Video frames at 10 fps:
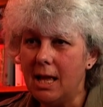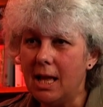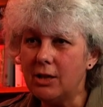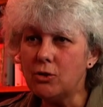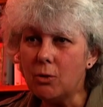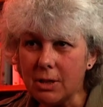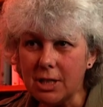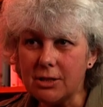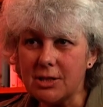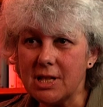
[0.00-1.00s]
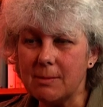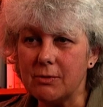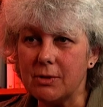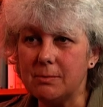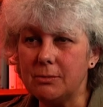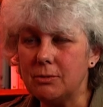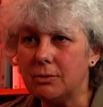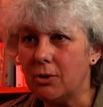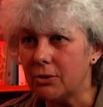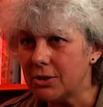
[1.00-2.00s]
And talking to some of them who
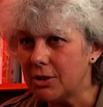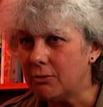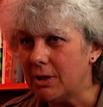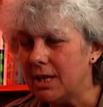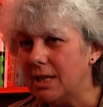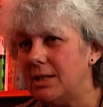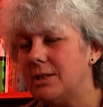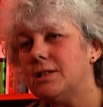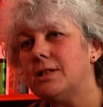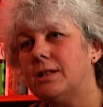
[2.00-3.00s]
got degrees,